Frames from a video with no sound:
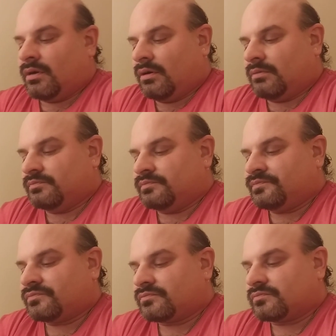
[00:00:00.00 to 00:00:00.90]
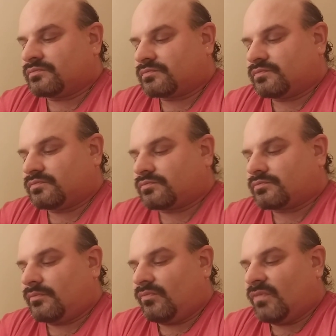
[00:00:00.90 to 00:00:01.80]

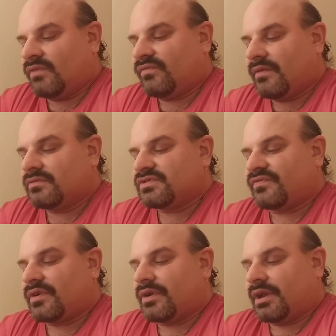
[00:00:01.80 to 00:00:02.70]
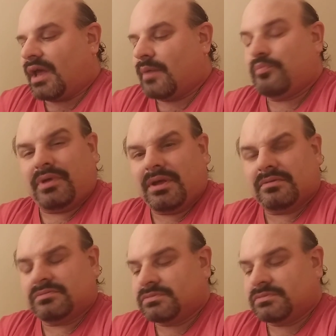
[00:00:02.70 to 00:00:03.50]
The flavor was very hempy.